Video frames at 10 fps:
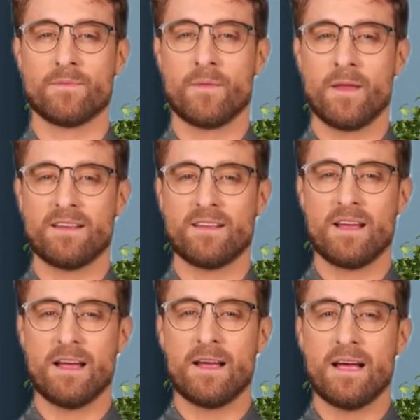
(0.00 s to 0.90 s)
Lists
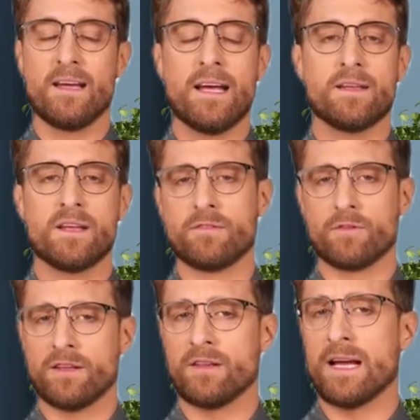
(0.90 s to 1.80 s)
can contain
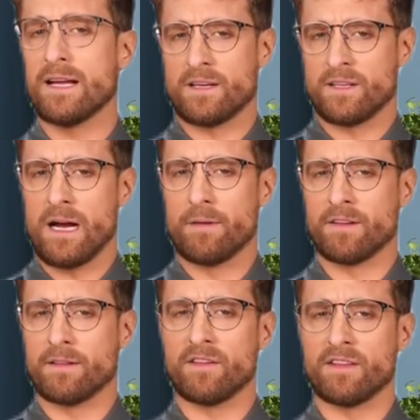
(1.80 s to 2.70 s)
different data
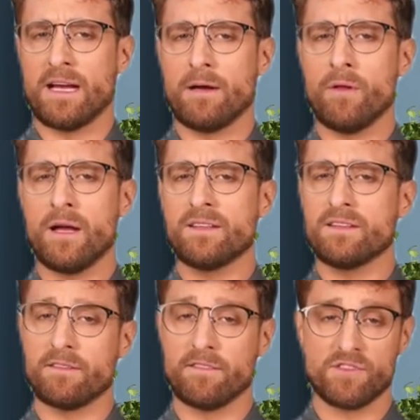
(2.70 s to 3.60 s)
types in the same
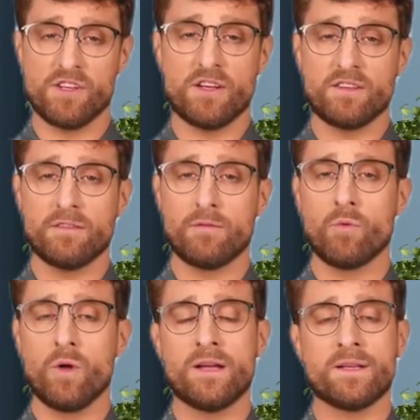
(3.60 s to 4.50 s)
list, such as
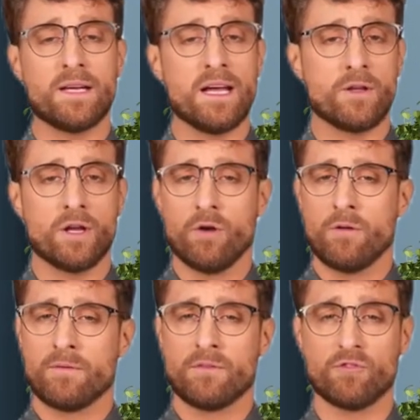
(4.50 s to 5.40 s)
1, hello,
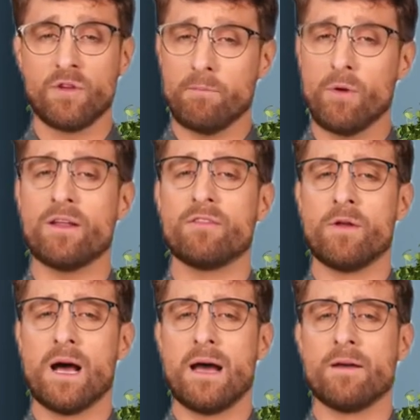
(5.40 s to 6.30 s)

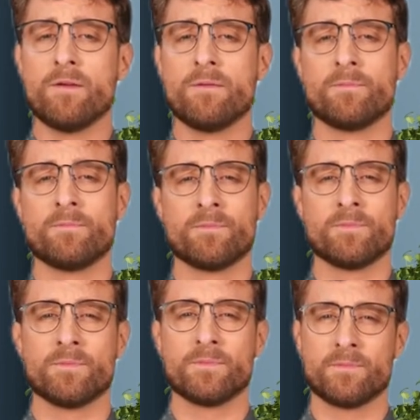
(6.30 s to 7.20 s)
3.5.
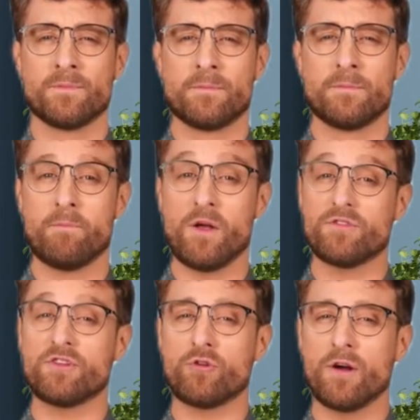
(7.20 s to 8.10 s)
Both
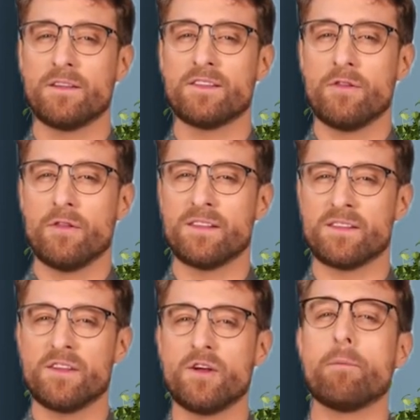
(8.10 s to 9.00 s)
strings and
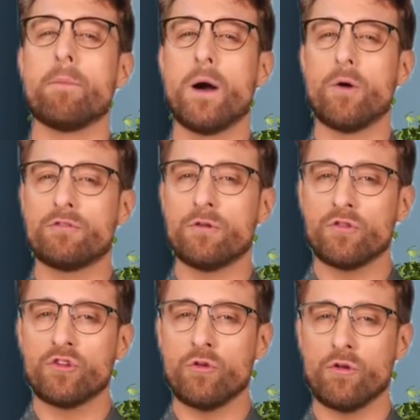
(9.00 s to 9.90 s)
lists are powerful
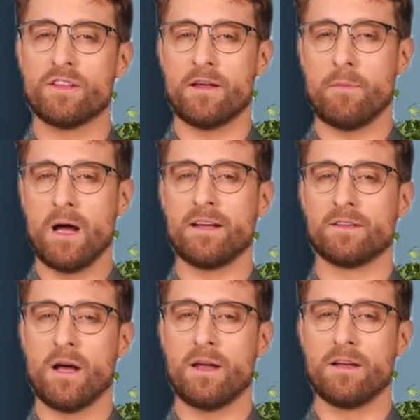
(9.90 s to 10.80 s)
tools in
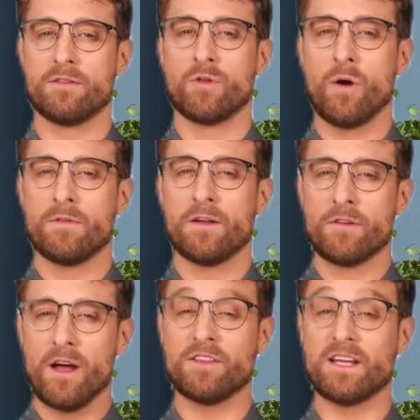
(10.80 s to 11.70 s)
Python and form the
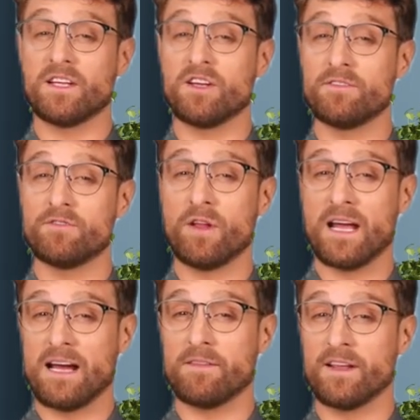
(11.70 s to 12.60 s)
foundation for
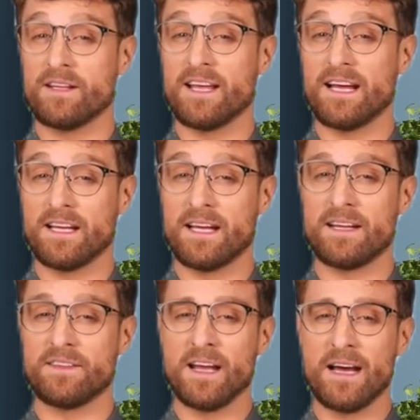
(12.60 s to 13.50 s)
handling data
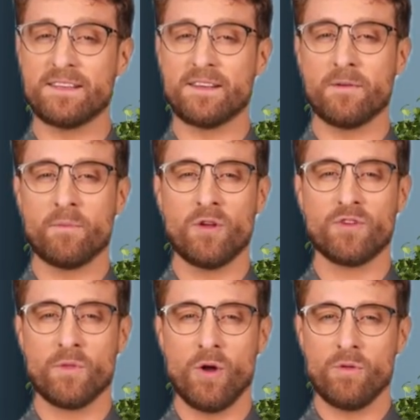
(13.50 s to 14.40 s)
and text in
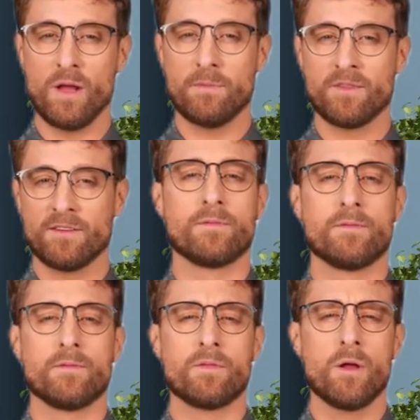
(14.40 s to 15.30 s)
most programs.
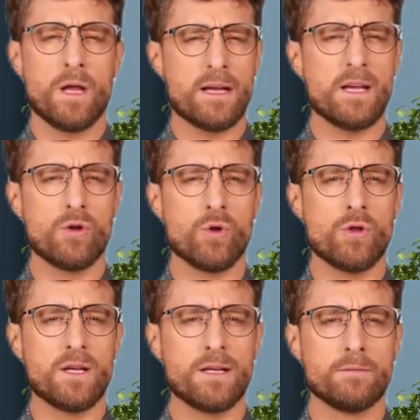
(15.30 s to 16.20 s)
For any
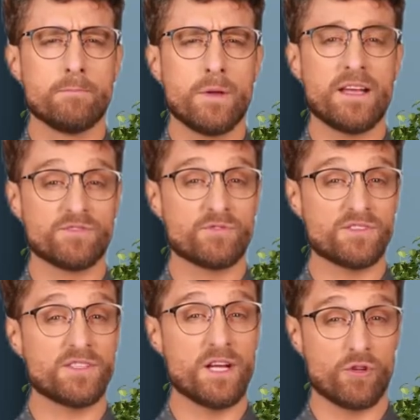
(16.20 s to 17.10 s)
query, please
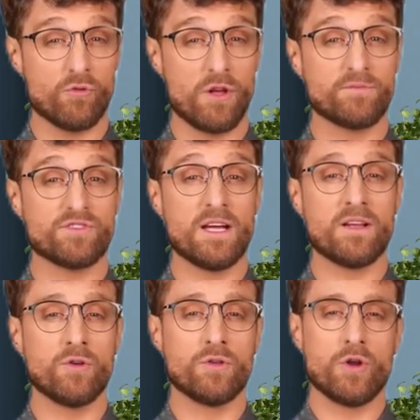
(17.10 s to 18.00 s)
visit our
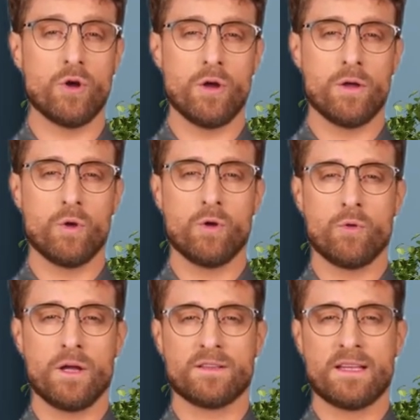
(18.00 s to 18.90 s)
website or call or
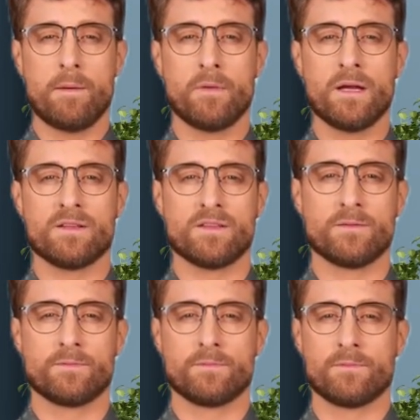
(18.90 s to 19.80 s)
WhatsApp us.
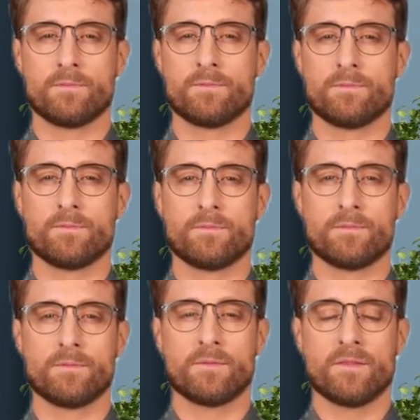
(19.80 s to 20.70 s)

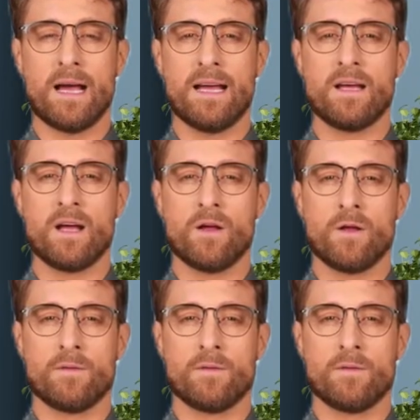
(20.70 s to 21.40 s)
Thank you.